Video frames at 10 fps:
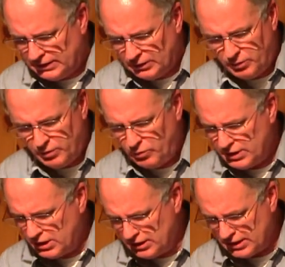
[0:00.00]
We, we
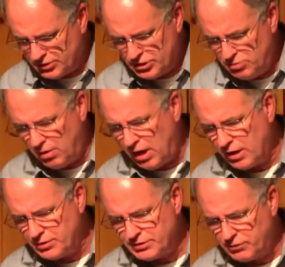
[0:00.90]
could look at two
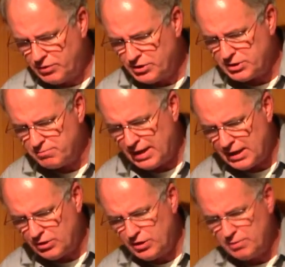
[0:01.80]
models of Christian
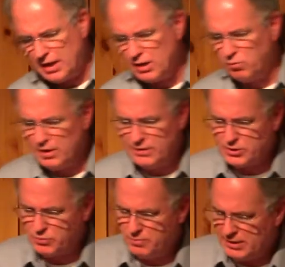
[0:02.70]
manhood, and by the way,
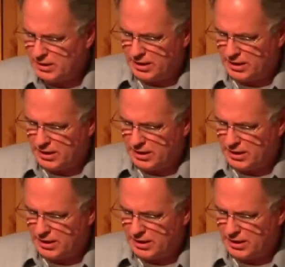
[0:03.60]
this would be a,